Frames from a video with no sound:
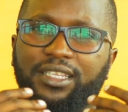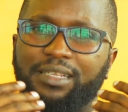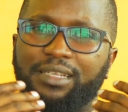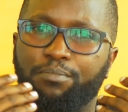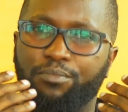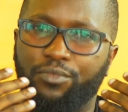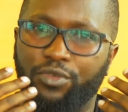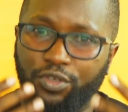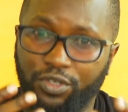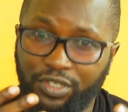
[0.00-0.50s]
the
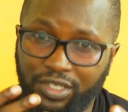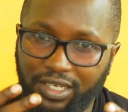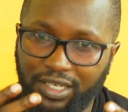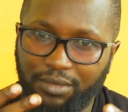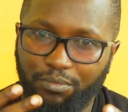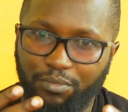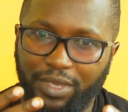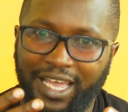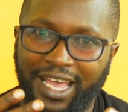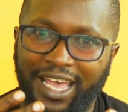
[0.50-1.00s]

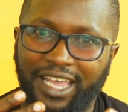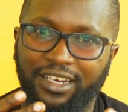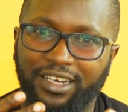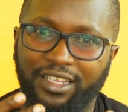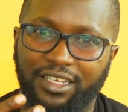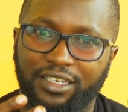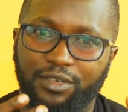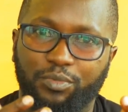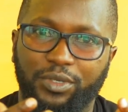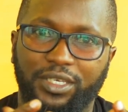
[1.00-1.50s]
music behind
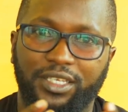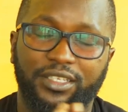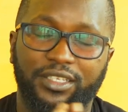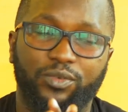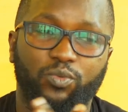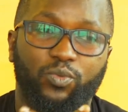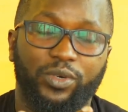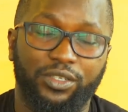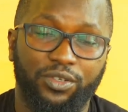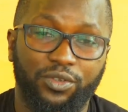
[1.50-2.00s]
that
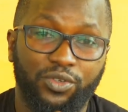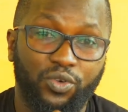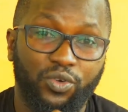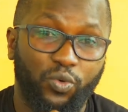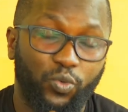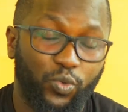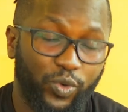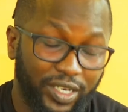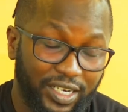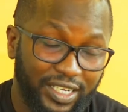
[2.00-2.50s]
piece was also
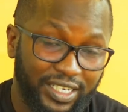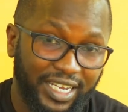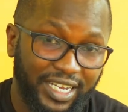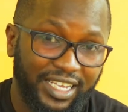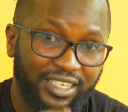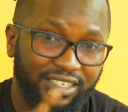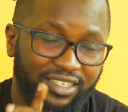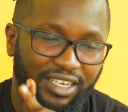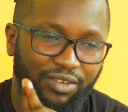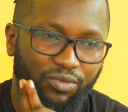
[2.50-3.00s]
really
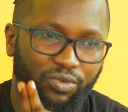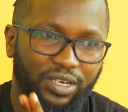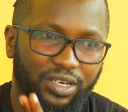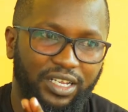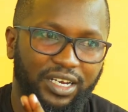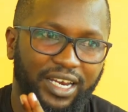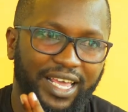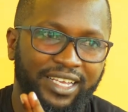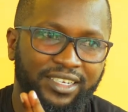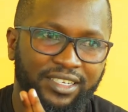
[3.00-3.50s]
nice. I
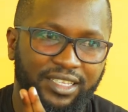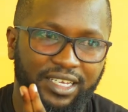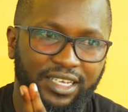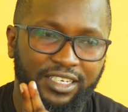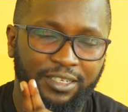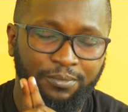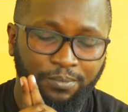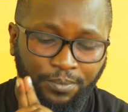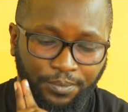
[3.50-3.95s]
really liked that.